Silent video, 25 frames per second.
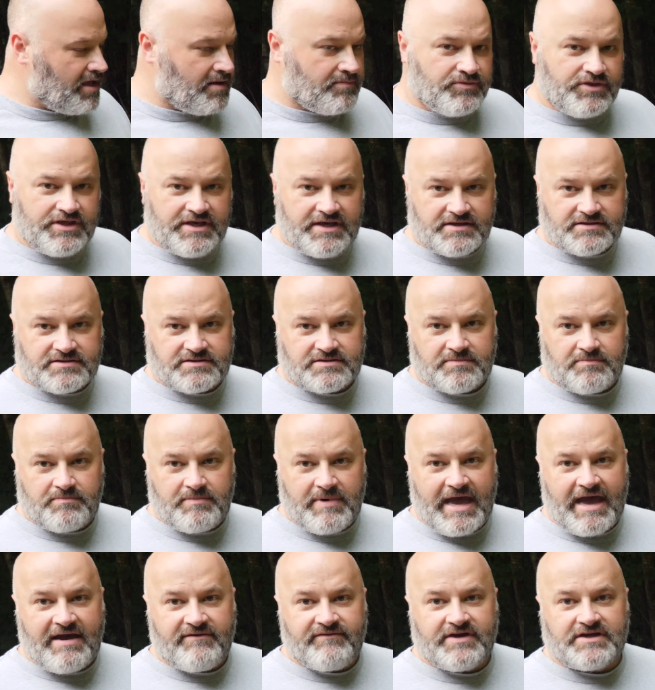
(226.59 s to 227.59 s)
up this
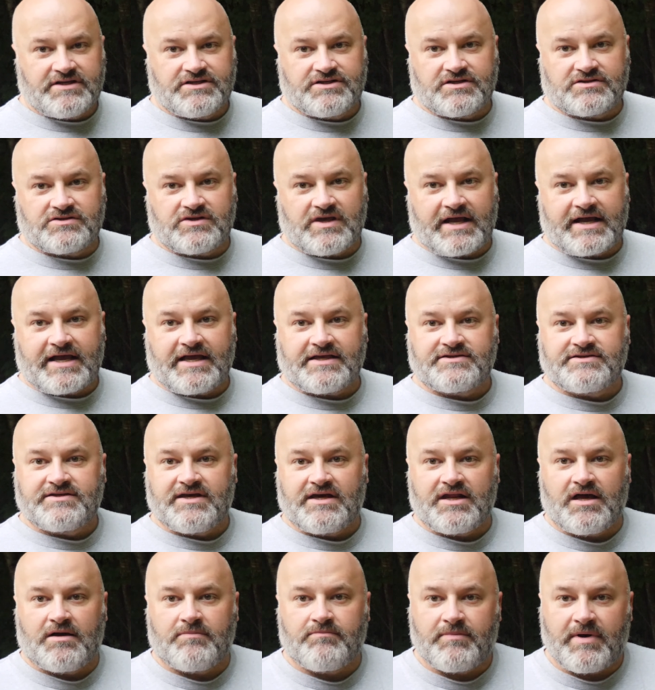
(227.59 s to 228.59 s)
Mavic just like I
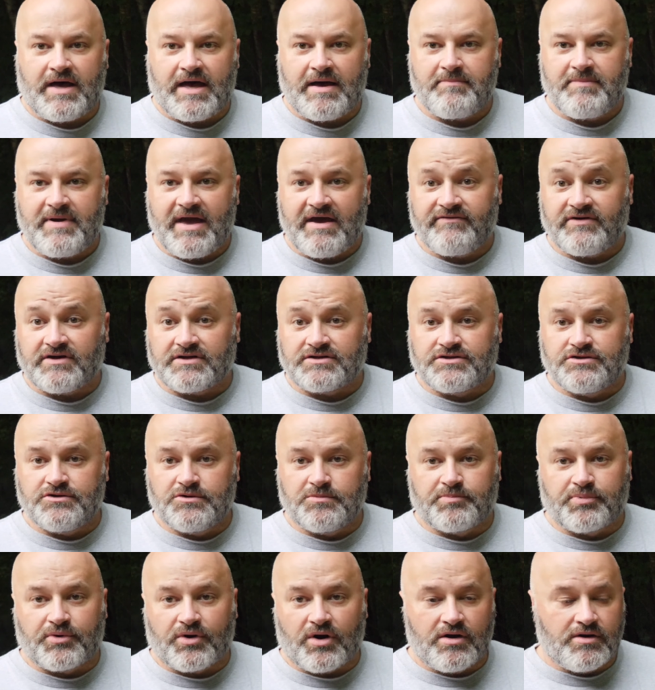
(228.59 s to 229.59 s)
set up my Mavic
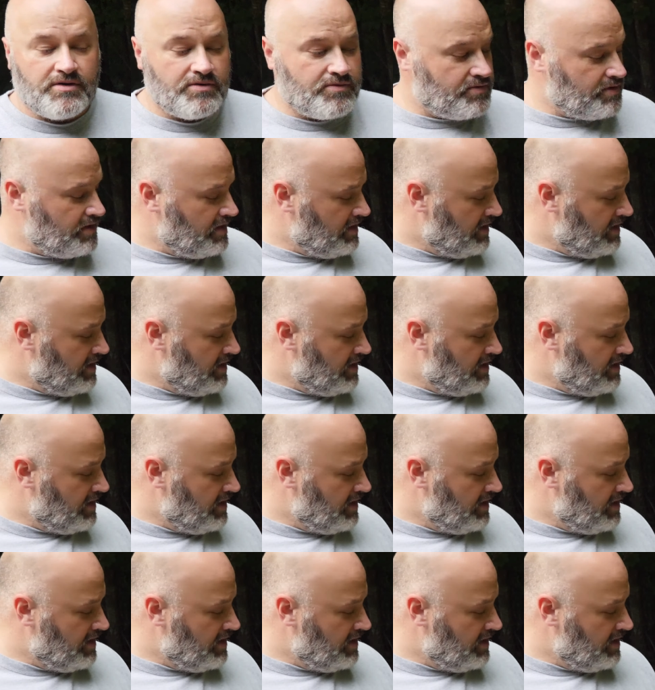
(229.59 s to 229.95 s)
2 Pro.